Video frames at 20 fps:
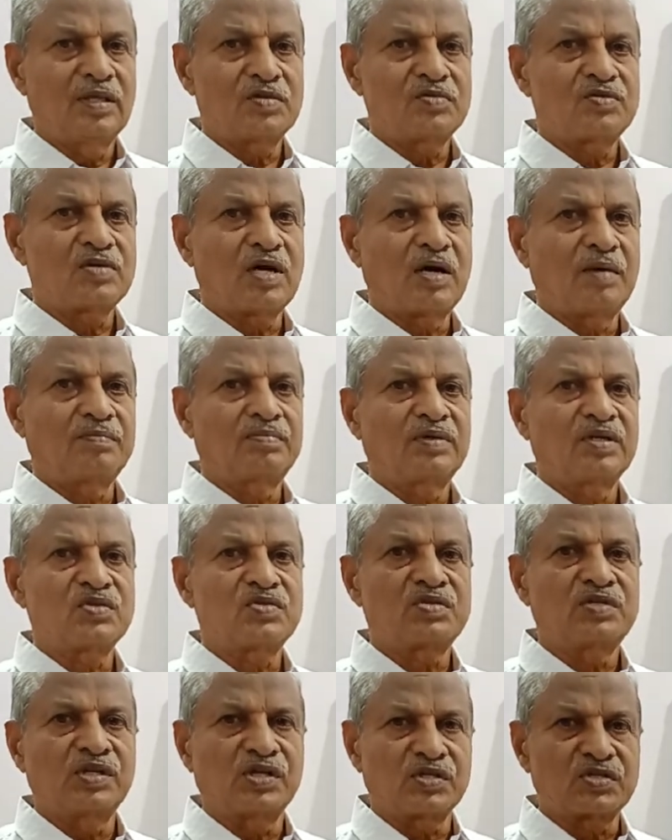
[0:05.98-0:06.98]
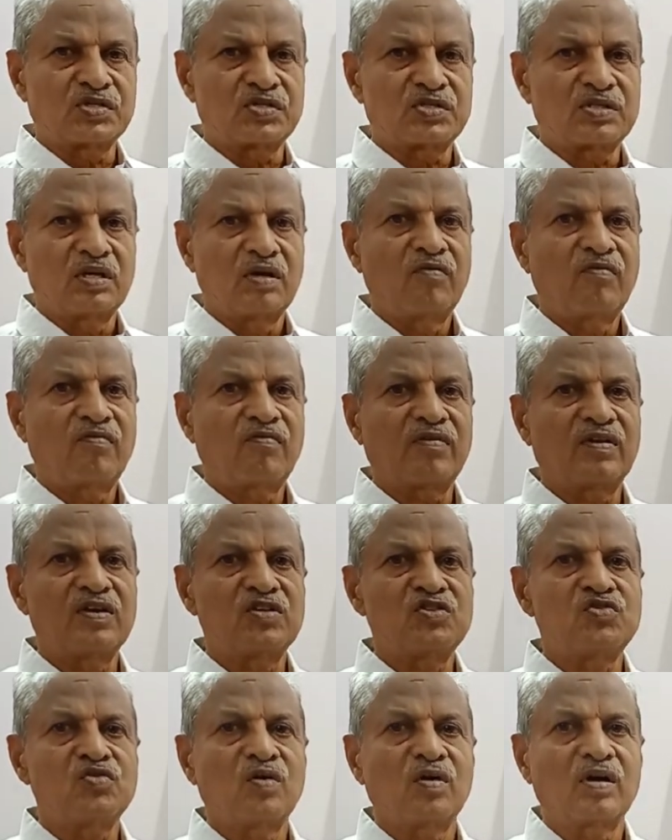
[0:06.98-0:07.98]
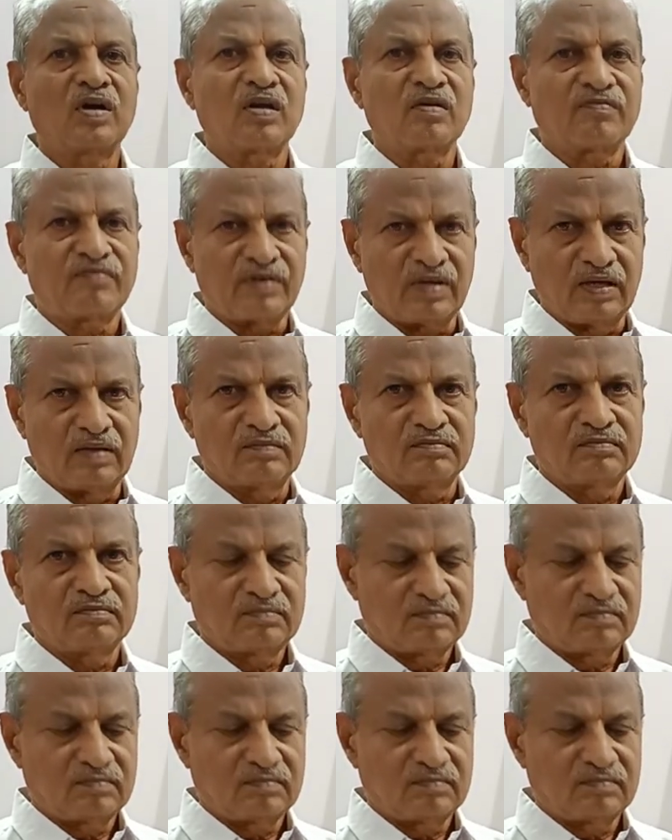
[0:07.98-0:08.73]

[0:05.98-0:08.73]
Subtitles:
the chapter 6 Phraseography.